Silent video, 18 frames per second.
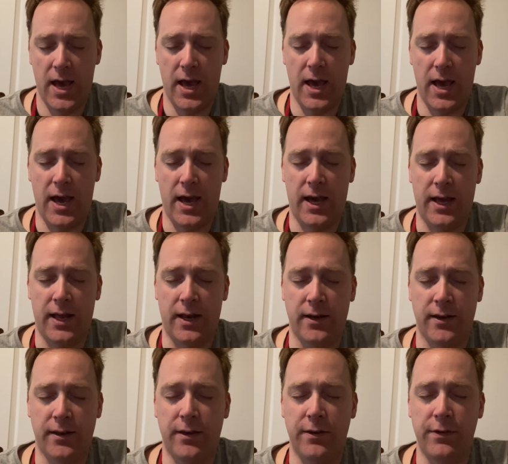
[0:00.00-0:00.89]

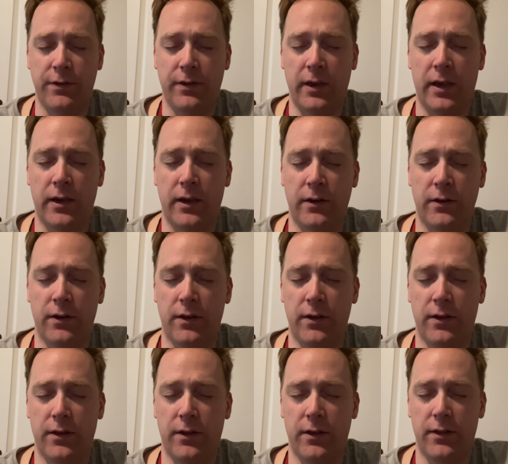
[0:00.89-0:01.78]
And he's saying,
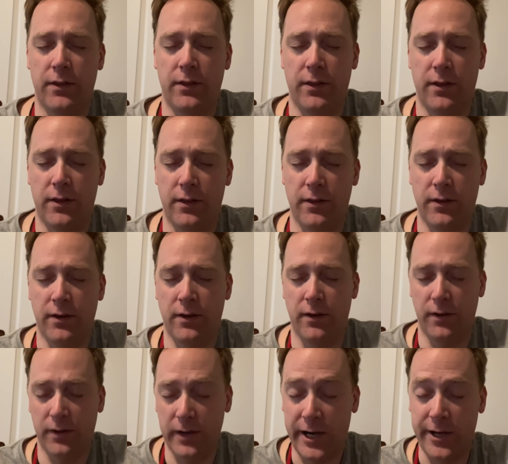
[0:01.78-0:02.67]

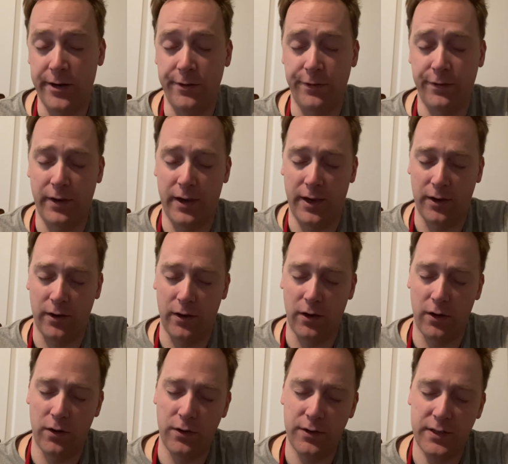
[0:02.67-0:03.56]
God is saying,
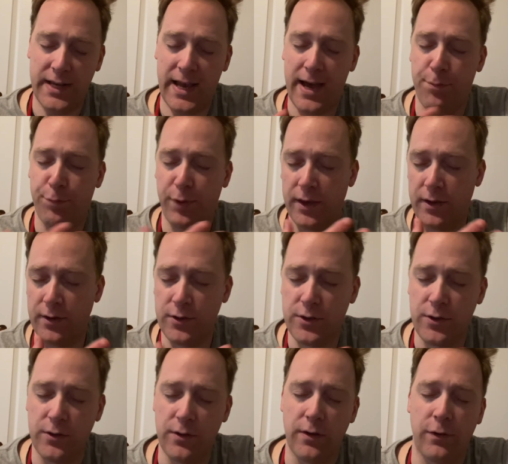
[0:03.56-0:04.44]
tap
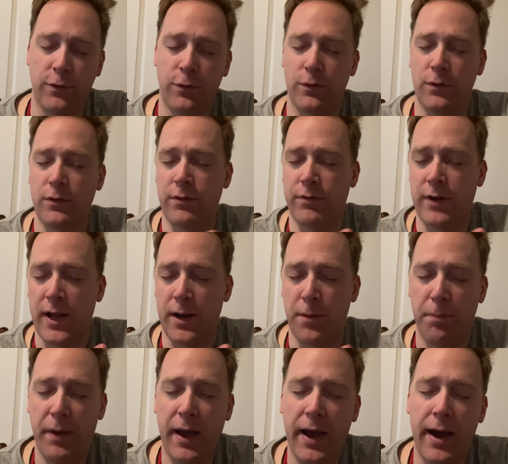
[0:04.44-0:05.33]
into this divine
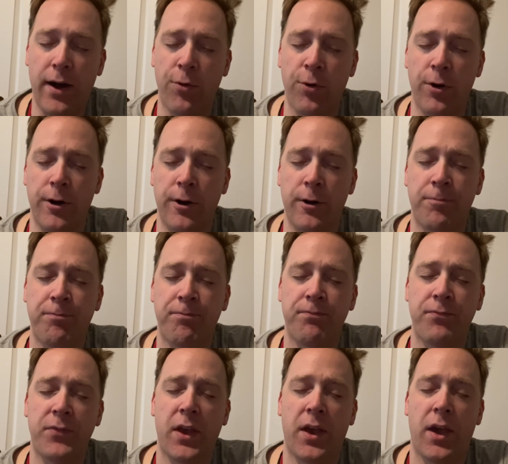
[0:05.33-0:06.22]
power
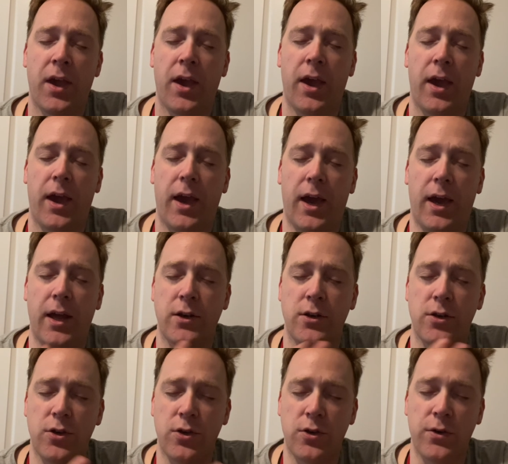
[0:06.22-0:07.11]

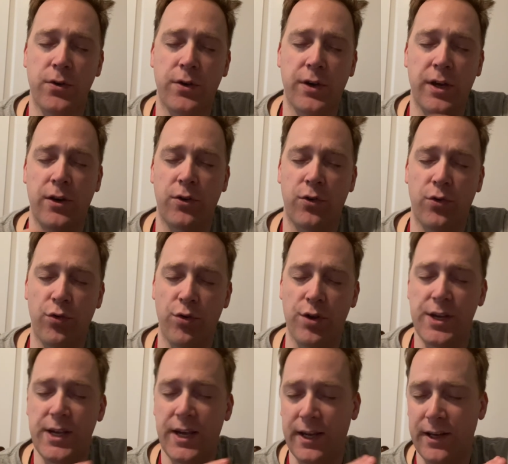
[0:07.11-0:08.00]
and you can
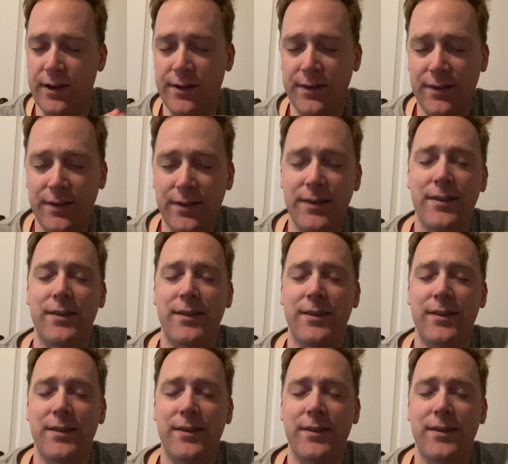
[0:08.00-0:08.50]
create